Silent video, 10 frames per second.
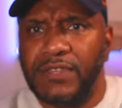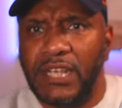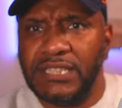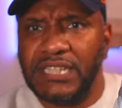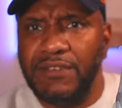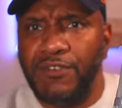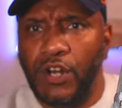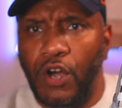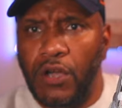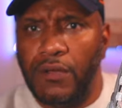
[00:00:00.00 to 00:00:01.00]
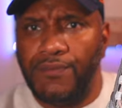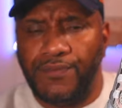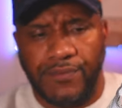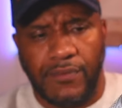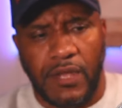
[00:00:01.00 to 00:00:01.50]
Doesn't give a lot.
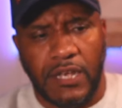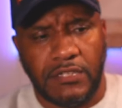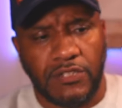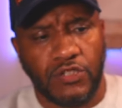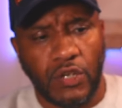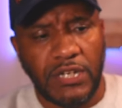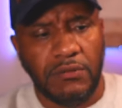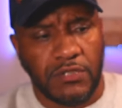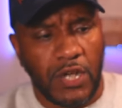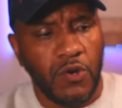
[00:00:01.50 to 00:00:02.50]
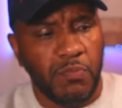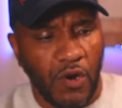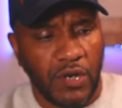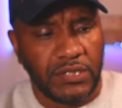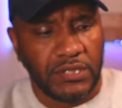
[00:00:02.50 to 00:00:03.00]
It's a solid toe
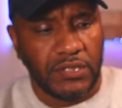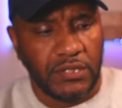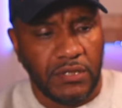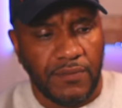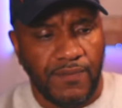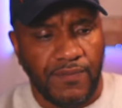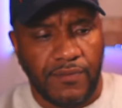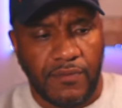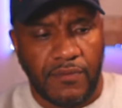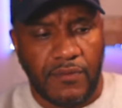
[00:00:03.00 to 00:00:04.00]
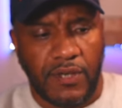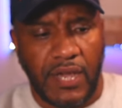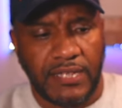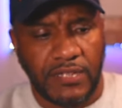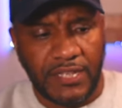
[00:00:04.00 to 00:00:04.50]
box.
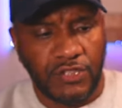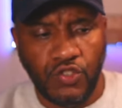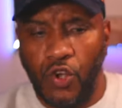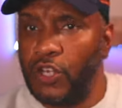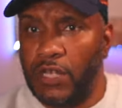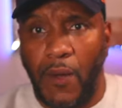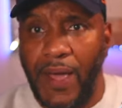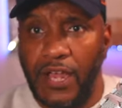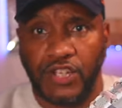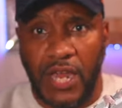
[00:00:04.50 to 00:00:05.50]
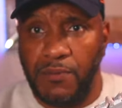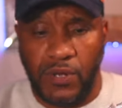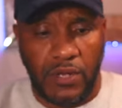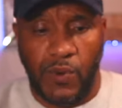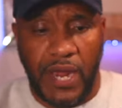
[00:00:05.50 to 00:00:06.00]
Okay, so it's not going to go out of shape
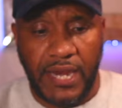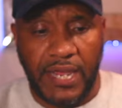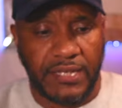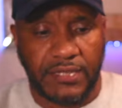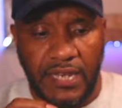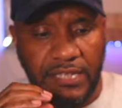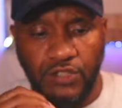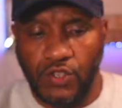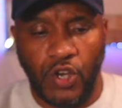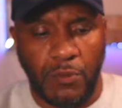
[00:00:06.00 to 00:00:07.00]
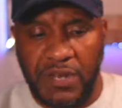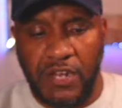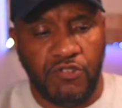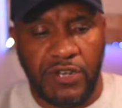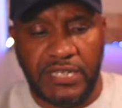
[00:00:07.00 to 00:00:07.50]
when you wear this. It's not going to be
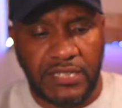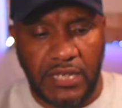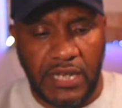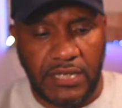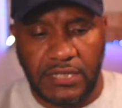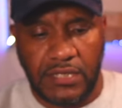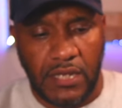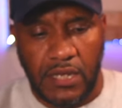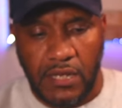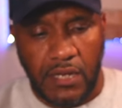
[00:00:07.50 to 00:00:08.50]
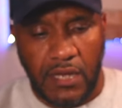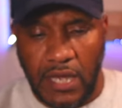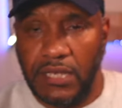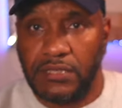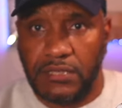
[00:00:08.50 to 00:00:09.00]
a crease in this.
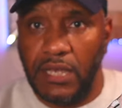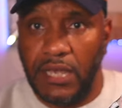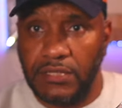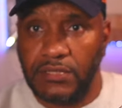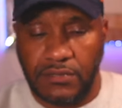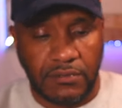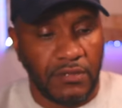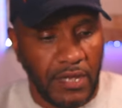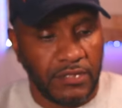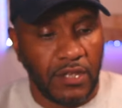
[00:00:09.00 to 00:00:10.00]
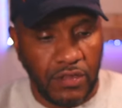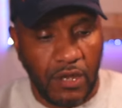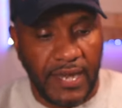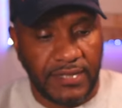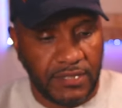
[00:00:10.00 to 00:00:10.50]
It's it's it's a
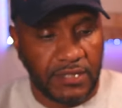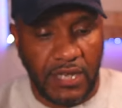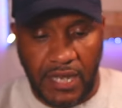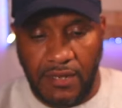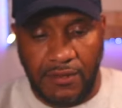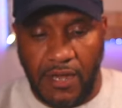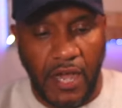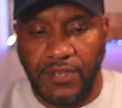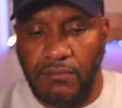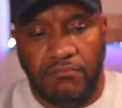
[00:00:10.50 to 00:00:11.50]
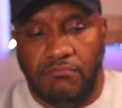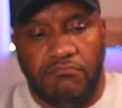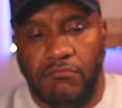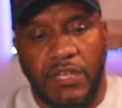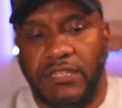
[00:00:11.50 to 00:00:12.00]
nice kick. I,
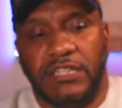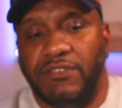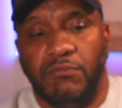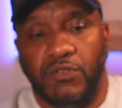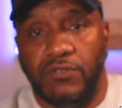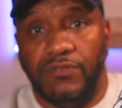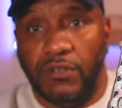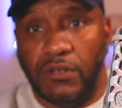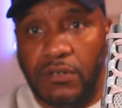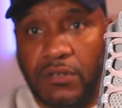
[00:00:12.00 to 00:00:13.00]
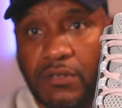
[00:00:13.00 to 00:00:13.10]
it doesn't even move. Look,